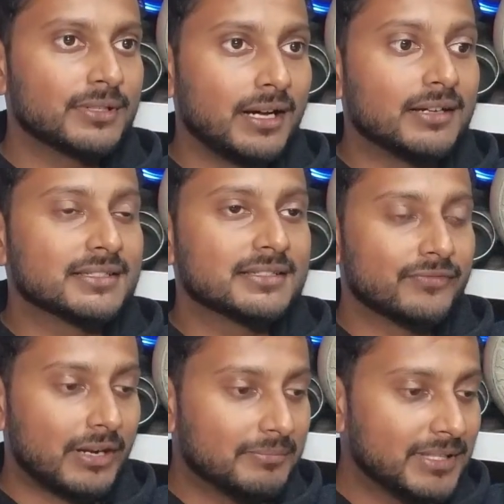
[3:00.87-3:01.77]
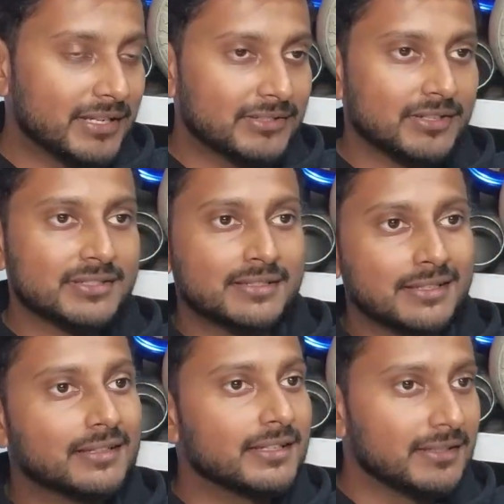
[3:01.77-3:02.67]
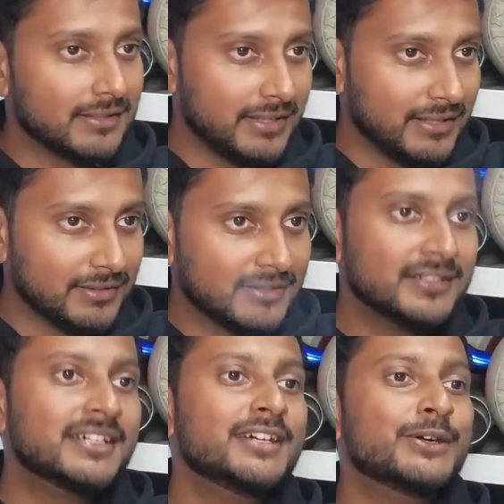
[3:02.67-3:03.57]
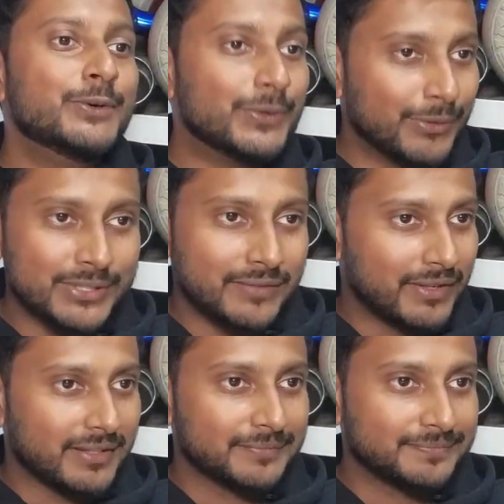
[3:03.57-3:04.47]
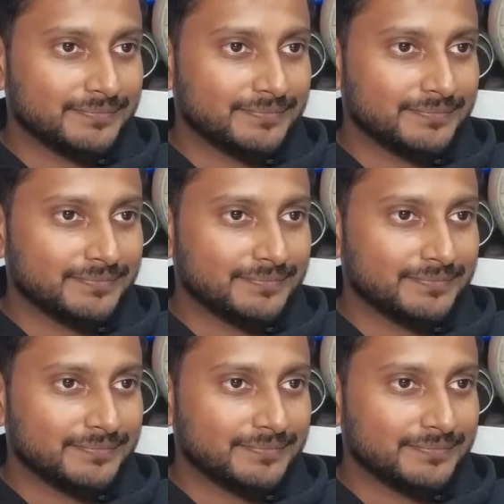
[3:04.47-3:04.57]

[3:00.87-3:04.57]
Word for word: cars from the exhaust till the radiator, who knows everything.